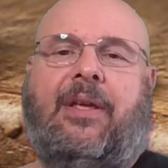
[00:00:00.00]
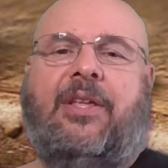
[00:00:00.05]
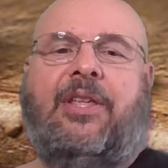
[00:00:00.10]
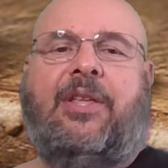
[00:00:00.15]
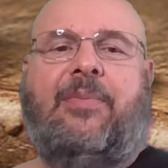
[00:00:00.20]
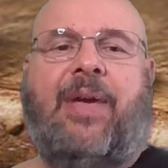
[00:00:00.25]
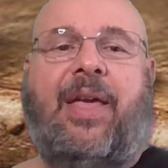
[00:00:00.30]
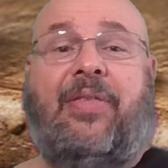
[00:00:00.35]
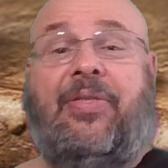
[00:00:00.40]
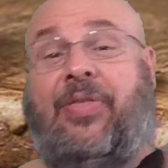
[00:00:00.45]

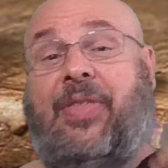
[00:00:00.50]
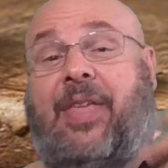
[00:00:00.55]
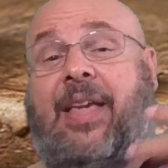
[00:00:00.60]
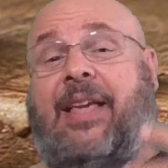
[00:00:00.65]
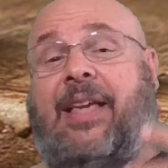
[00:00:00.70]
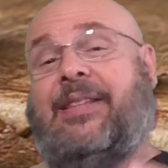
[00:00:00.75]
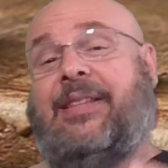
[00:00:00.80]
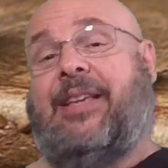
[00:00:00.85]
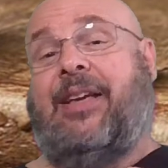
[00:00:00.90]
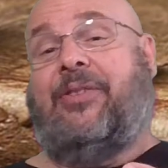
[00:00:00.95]
You may think
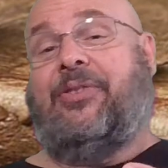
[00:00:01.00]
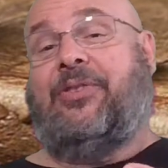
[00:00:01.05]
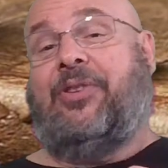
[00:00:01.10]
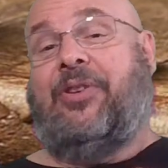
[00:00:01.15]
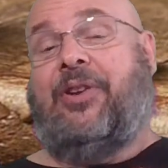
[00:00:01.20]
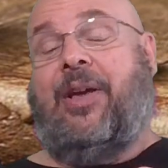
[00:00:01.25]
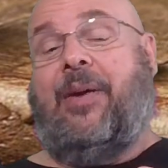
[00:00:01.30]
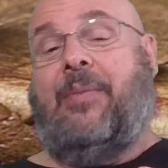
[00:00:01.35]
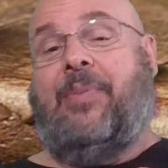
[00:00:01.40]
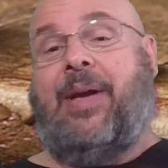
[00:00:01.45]
it sounds
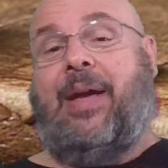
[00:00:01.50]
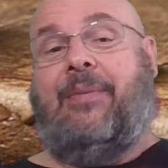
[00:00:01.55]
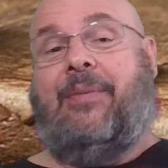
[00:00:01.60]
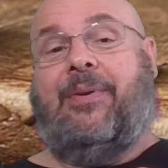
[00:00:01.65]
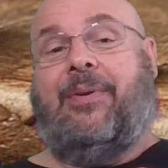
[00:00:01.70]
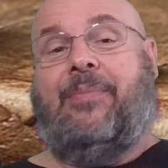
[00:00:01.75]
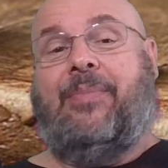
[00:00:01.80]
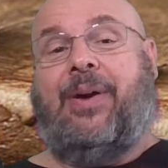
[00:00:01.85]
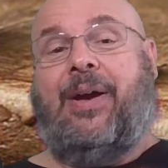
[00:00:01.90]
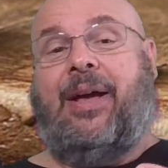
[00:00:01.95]
good on
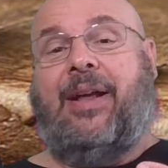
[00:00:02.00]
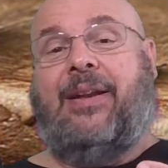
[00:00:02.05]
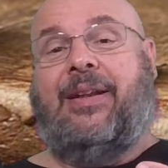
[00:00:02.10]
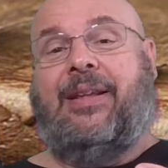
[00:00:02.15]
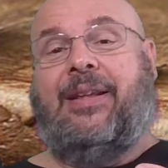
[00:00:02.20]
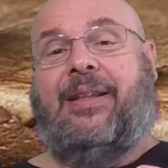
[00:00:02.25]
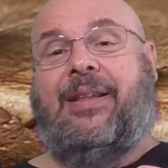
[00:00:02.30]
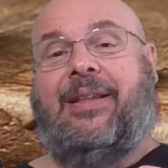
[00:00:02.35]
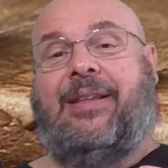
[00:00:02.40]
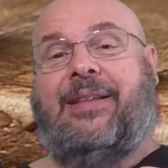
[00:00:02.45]
paper, but
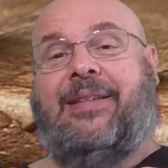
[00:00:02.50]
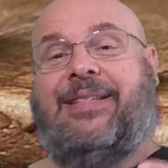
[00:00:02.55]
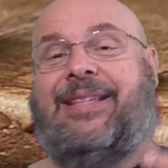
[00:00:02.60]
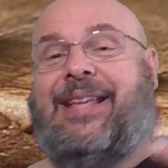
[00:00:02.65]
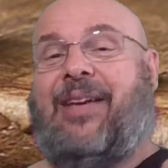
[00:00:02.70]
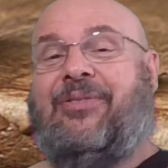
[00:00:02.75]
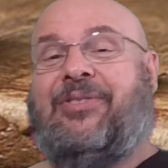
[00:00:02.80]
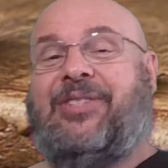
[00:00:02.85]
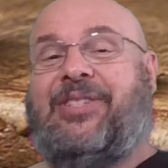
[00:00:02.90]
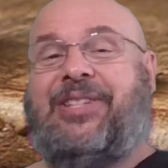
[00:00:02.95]
it
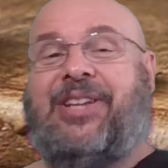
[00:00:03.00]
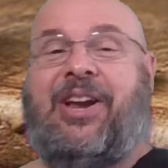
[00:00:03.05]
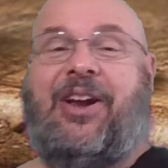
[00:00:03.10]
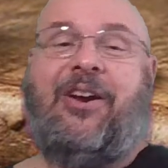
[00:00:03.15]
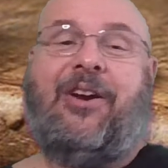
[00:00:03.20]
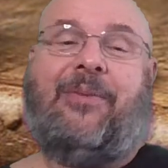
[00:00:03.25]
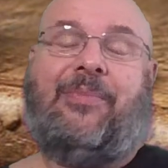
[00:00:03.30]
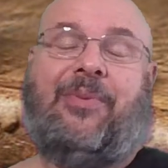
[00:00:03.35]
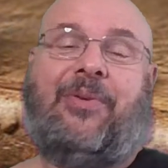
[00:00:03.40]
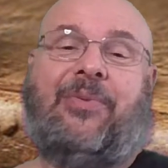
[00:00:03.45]
sounds
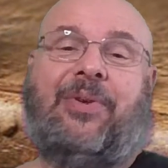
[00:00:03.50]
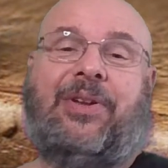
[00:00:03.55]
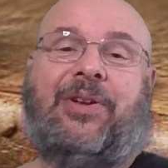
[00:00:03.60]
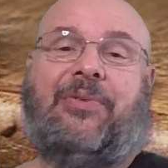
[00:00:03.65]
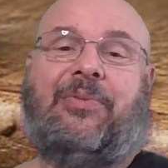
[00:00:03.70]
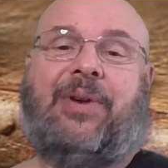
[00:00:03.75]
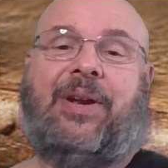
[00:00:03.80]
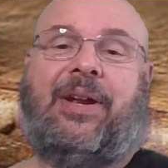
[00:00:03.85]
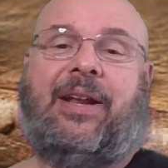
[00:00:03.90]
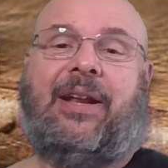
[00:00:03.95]
terrible when
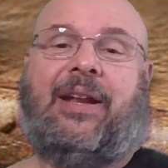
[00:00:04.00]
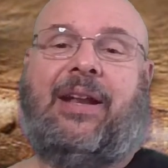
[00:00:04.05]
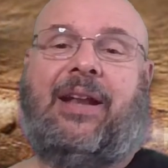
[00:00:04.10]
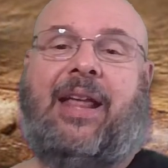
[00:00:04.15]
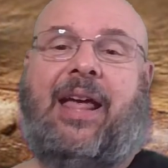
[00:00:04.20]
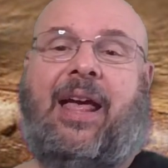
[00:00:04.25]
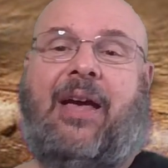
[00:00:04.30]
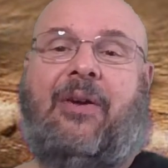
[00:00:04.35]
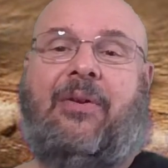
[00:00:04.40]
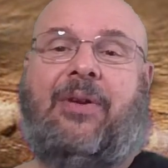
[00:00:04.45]
you read it
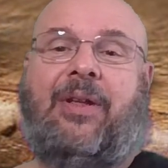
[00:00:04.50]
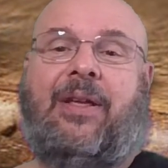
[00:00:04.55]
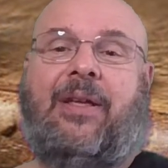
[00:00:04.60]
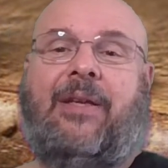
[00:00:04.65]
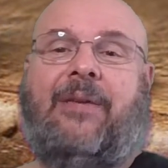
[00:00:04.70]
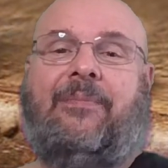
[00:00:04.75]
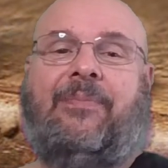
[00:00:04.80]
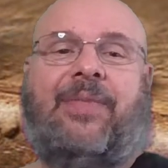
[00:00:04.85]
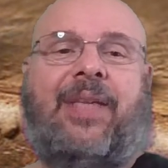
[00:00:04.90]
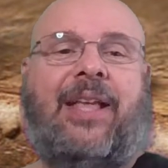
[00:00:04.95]
aloud.
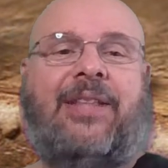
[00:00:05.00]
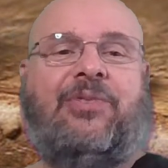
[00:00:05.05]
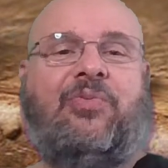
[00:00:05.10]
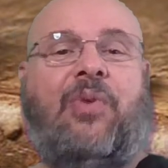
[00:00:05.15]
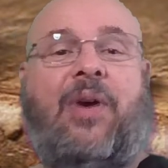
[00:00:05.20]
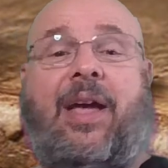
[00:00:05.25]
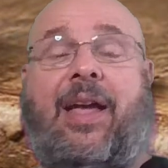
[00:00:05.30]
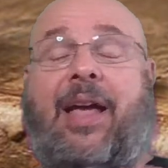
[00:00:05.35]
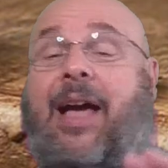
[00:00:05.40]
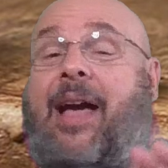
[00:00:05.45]
That's
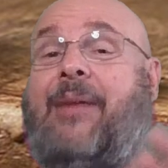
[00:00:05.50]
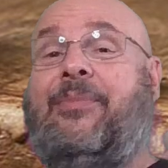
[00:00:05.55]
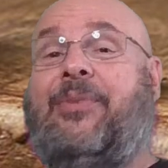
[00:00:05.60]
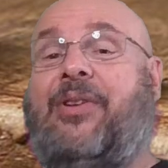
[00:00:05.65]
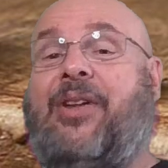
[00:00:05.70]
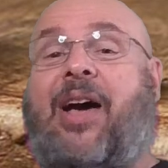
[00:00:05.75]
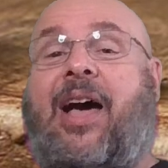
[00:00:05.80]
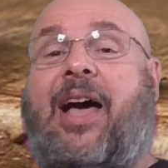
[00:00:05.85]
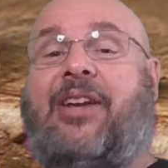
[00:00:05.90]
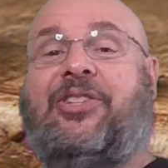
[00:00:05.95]
why
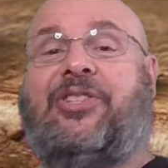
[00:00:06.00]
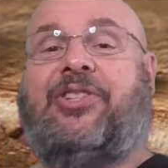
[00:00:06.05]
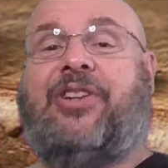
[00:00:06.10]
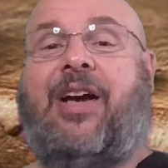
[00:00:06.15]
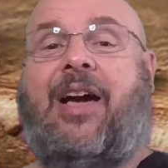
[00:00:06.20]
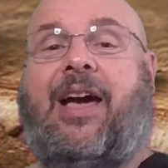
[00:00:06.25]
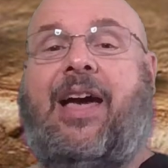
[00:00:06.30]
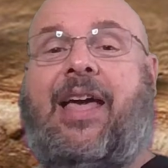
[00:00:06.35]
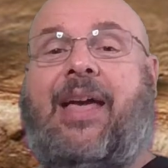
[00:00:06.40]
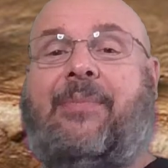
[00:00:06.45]
I'm not
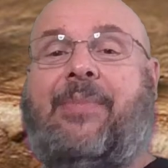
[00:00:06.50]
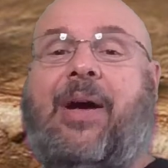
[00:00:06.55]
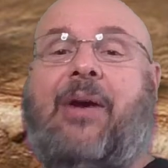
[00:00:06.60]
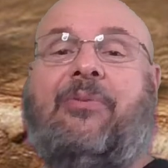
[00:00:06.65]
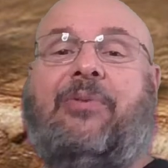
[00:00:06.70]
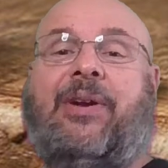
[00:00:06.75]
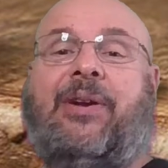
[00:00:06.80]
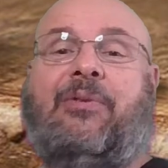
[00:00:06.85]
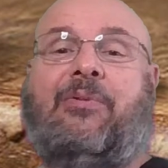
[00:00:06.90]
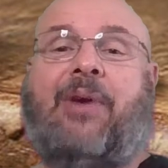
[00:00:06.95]
shy
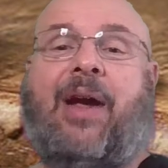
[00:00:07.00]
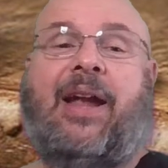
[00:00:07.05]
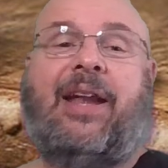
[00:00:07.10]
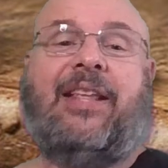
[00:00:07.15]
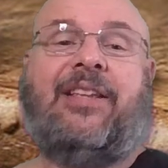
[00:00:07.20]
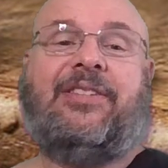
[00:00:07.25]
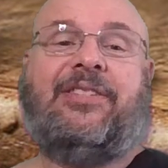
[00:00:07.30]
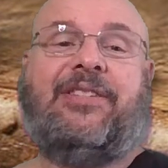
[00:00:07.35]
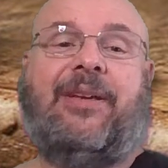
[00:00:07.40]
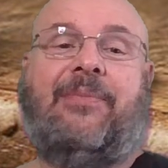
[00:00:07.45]
about
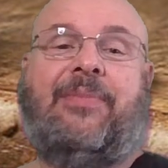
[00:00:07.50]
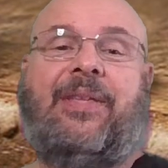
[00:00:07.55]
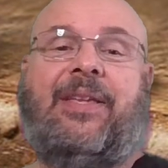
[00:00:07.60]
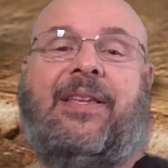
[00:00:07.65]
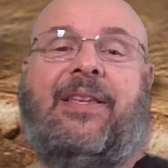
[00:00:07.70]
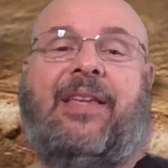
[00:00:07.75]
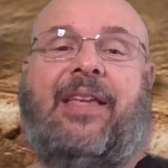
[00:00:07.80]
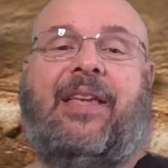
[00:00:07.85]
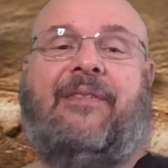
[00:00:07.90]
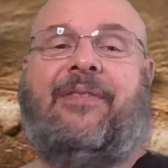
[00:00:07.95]
rewriting
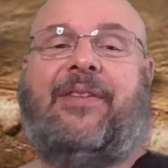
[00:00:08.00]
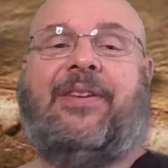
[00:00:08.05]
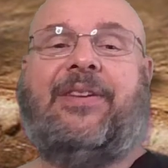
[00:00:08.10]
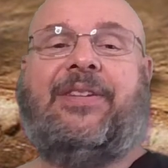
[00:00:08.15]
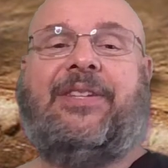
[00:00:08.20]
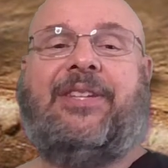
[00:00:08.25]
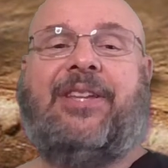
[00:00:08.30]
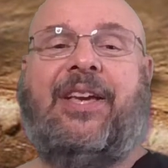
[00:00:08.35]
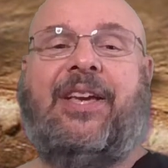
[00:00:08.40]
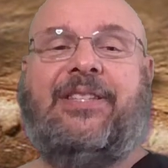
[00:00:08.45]
something if
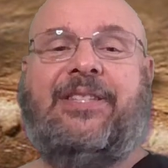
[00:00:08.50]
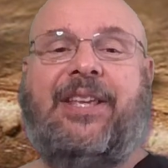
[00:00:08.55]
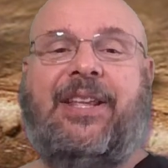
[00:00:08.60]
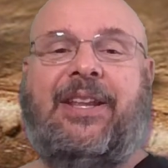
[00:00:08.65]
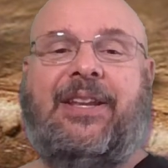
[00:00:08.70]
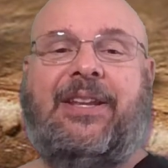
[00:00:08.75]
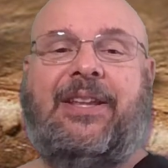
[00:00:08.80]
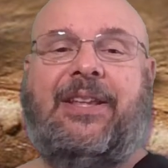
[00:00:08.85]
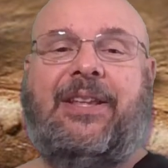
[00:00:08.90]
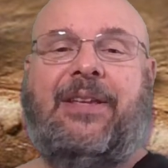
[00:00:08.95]
it
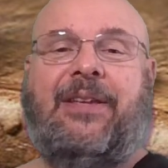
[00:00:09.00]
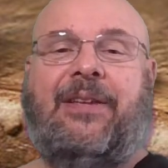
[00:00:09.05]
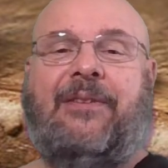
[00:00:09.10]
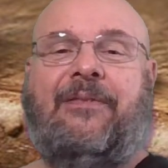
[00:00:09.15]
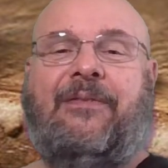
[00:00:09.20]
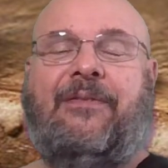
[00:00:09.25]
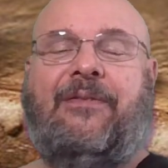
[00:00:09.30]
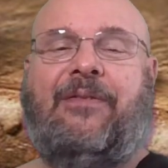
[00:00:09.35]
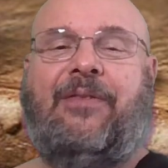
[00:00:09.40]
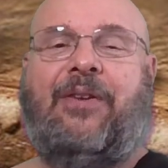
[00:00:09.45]
doesn't
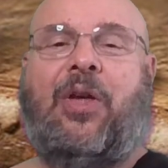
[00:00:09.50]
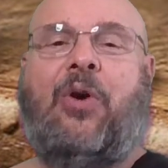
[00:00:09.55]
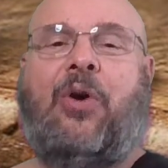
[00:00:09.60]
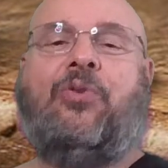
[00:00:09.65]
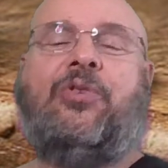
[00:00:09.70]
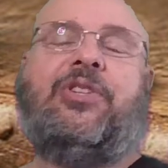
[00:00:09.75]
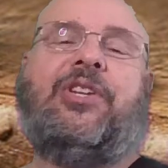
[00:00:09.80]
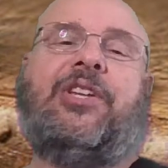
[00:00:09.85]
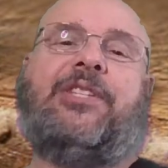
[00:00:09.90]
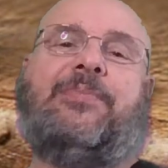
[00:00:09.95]
flow
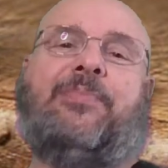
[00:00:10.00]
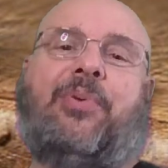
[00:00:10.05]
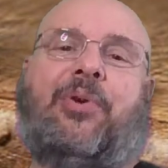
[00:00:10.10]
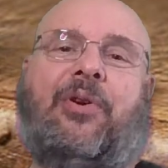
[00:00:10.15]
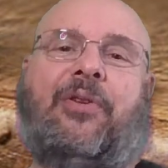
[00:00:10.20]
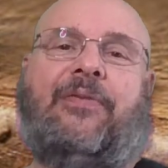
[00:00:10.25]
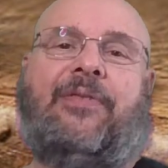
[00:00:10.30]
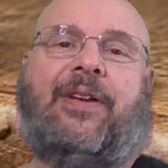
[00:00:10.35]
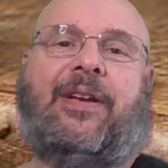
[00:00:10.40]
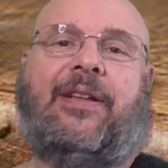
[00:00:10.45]
just
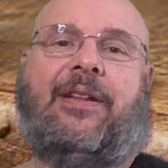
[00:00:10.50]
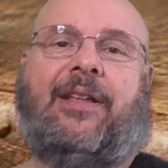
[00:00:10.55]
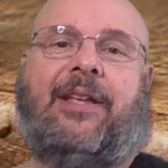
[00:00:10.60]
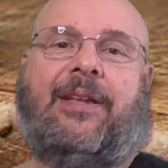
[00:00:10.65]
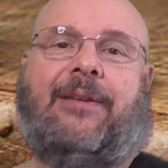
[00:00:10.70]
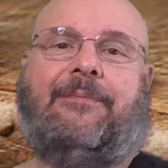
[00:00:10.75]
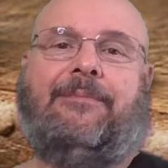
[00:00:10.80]
perfectly.